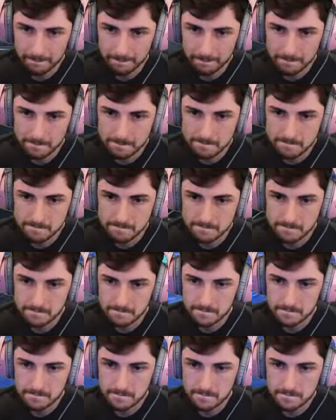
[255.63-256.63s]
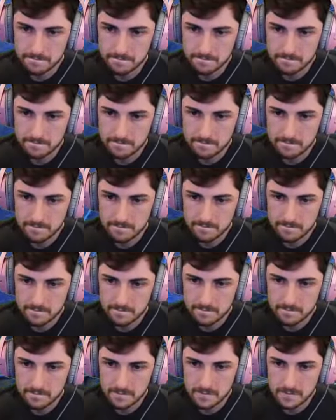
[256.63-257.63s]

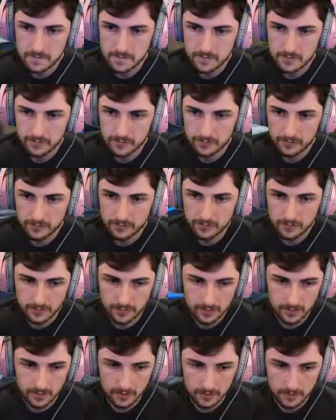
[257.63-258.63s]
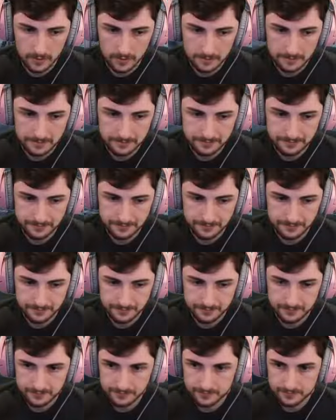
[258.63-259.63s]

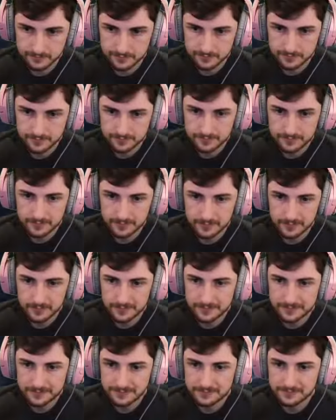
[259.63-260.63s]
(no one is talking)